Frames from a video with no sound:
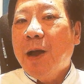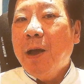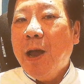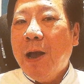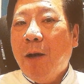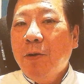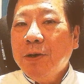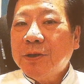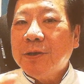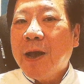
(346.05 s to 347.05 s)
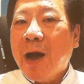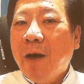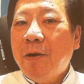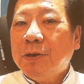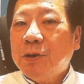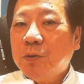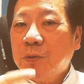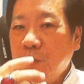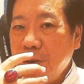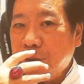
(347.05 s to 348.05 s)
I always encourage you
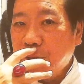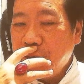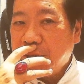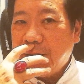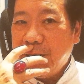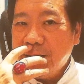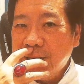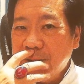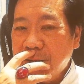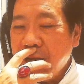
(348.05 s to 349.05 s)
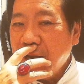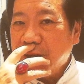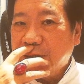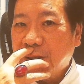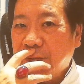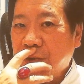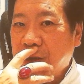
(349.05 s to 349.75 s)
to read Sun Tzu and then tell yourself,